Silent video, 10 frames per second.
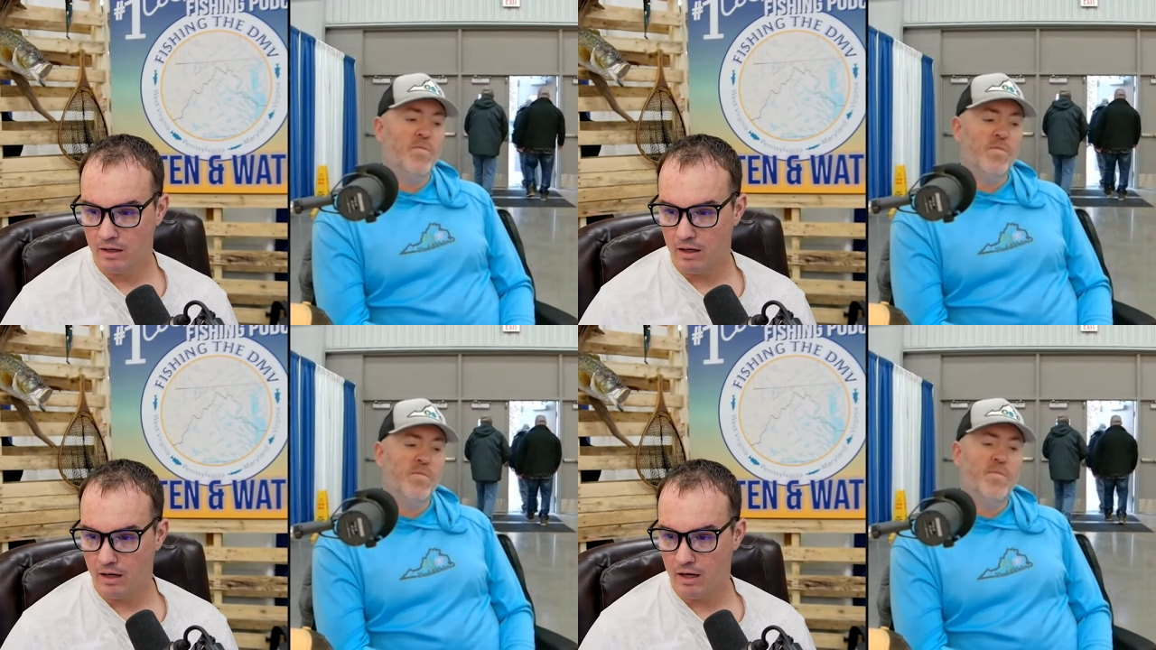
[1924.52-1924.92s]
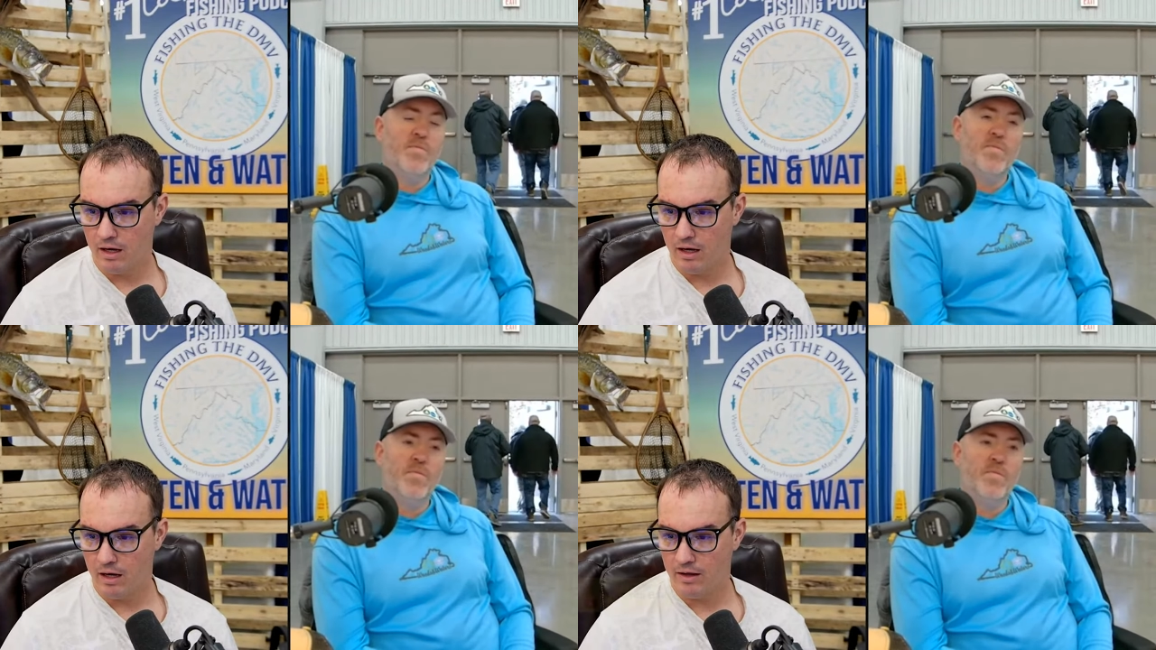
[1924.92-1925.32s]
Speaker 1: do
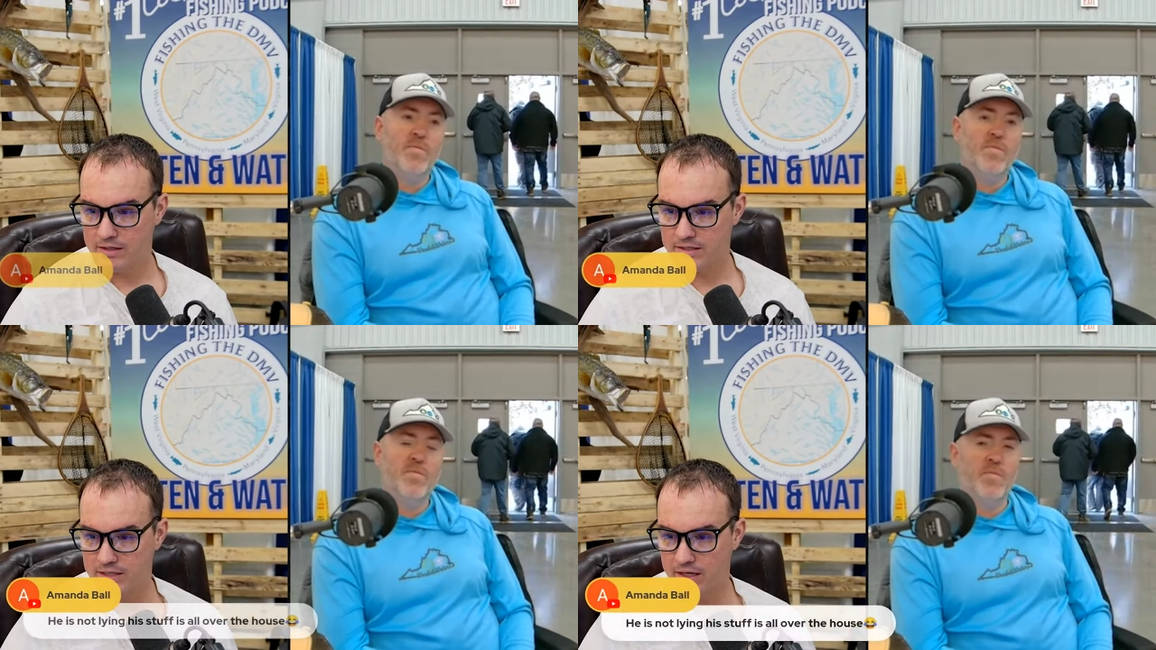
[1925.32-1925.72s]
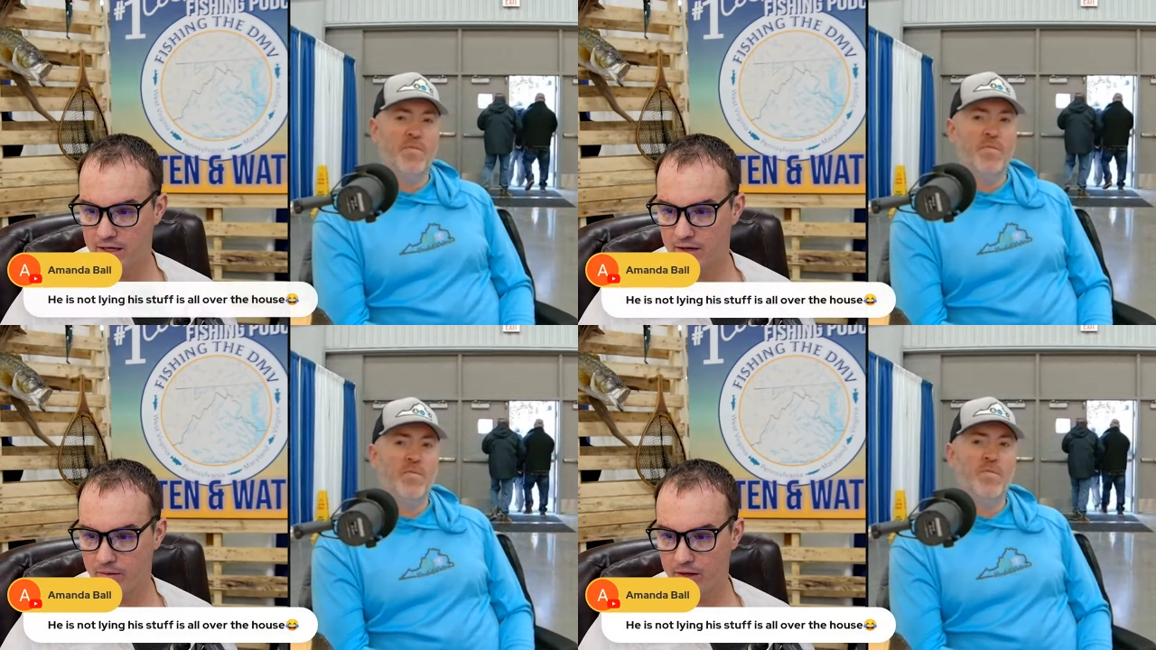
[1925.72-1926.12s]
uh let's
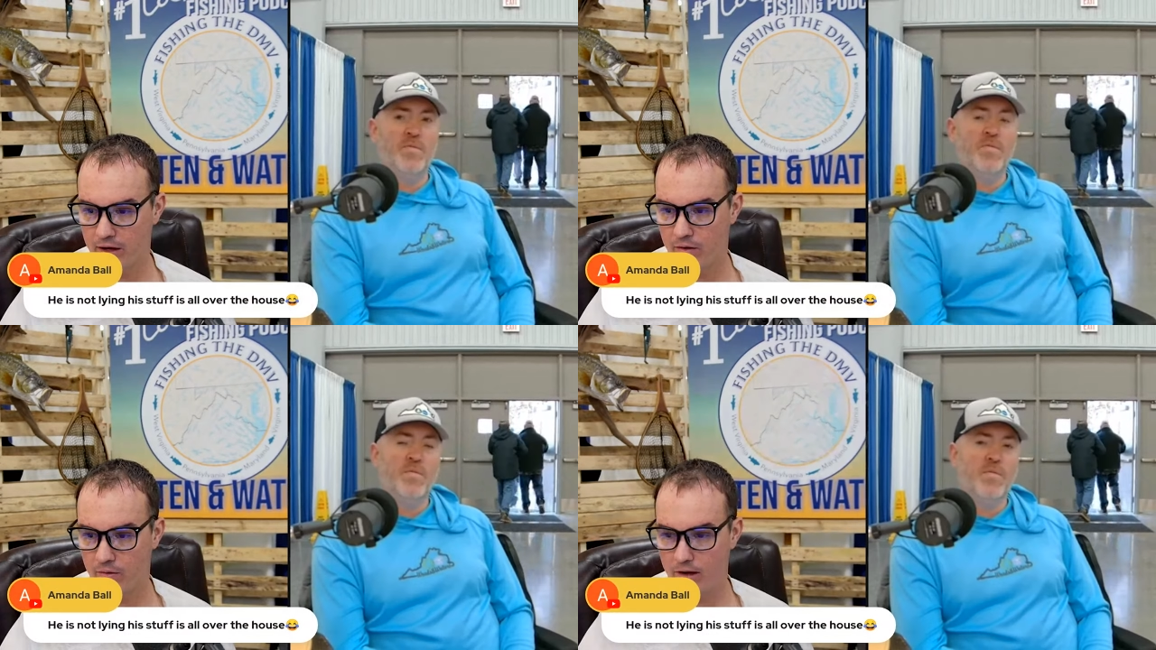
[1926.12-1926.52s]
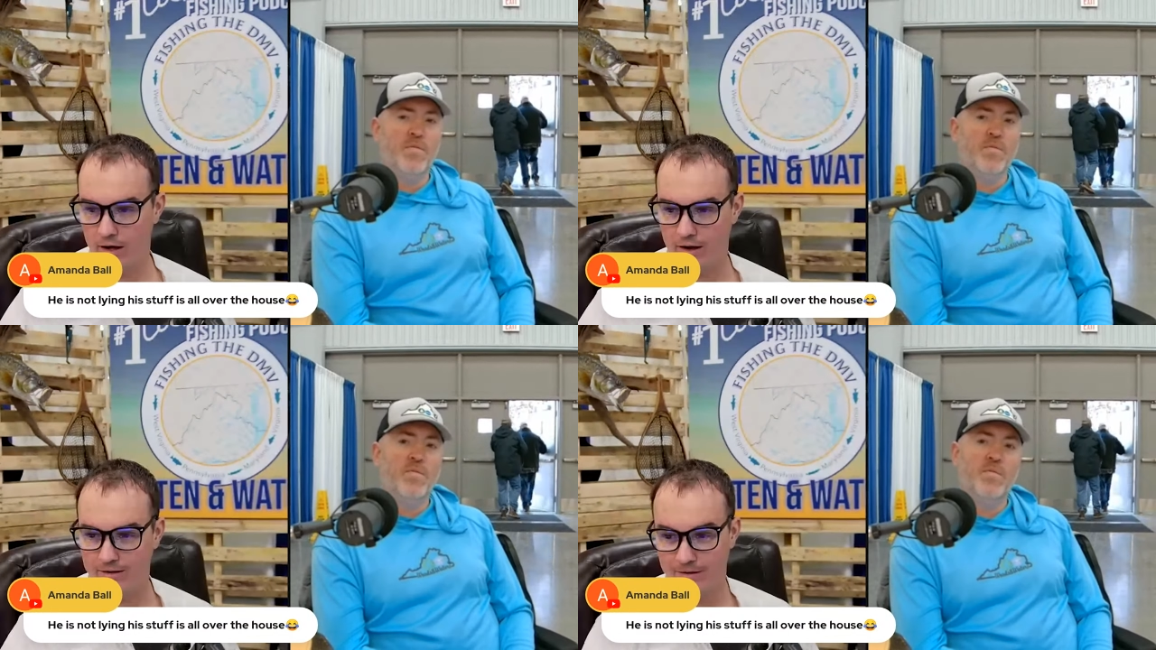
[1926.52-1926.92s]
see here we go
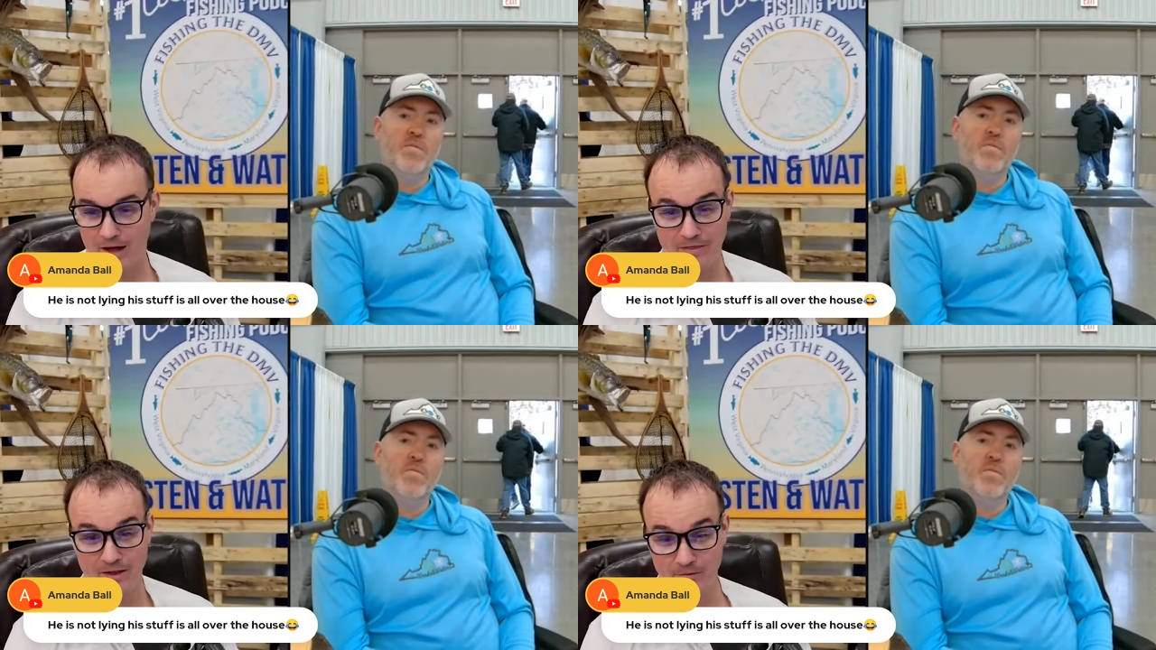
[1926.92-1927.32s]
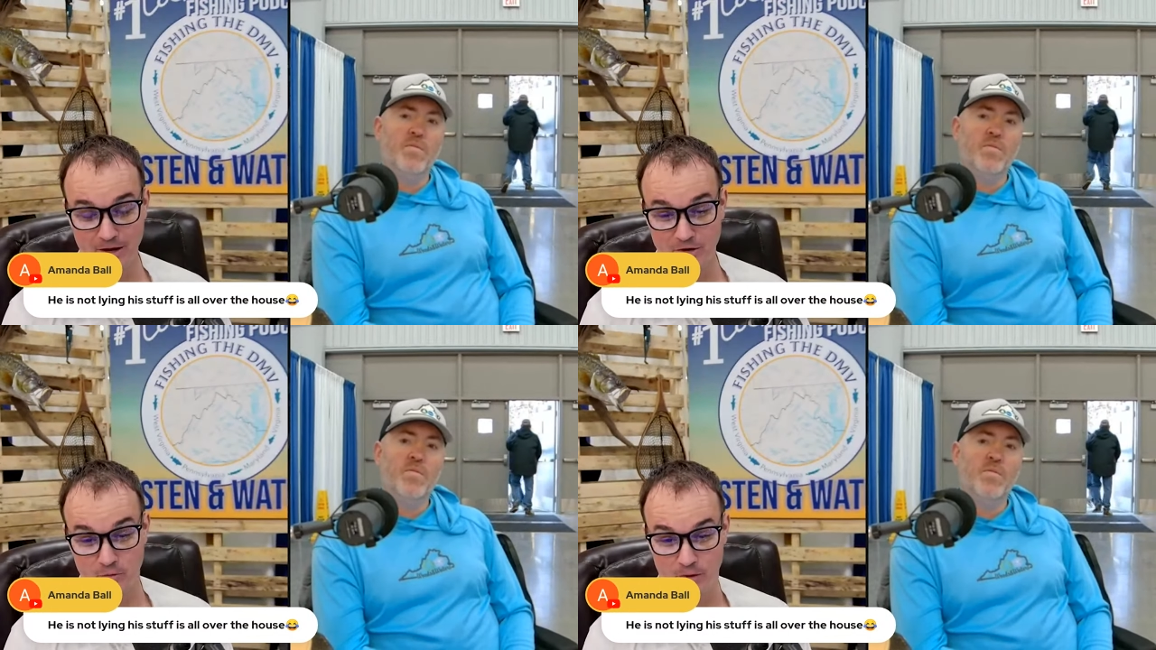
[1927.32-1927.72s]
uh i think
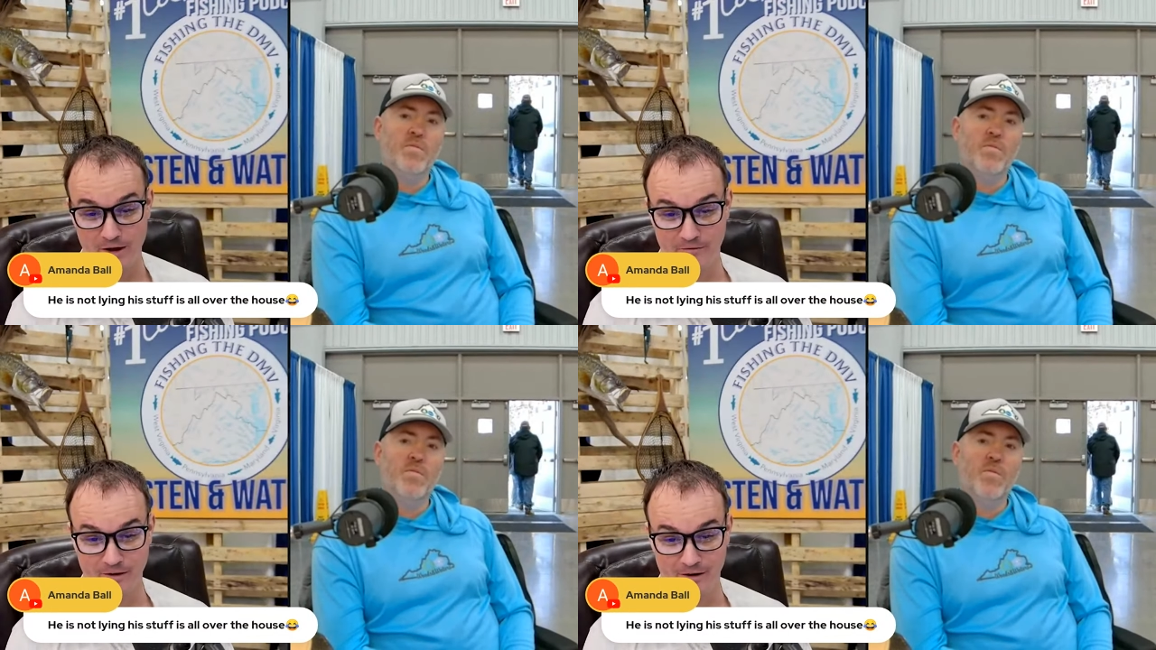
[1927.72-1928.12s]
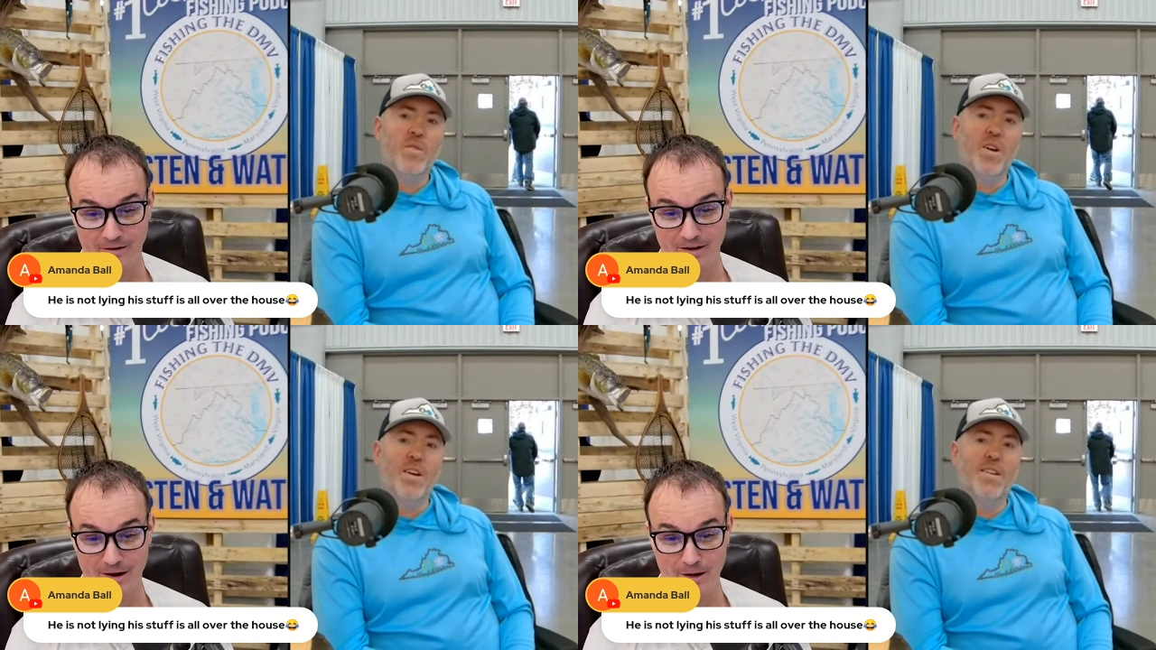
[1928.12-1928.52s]
we got your wife
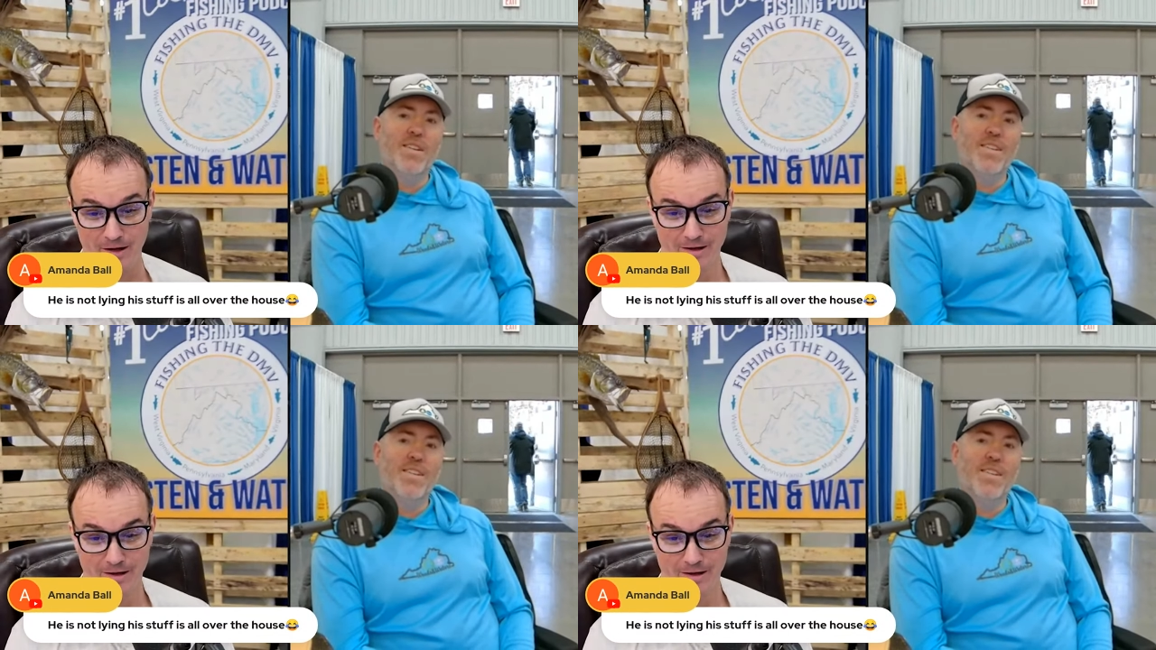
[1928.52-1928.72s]
here we got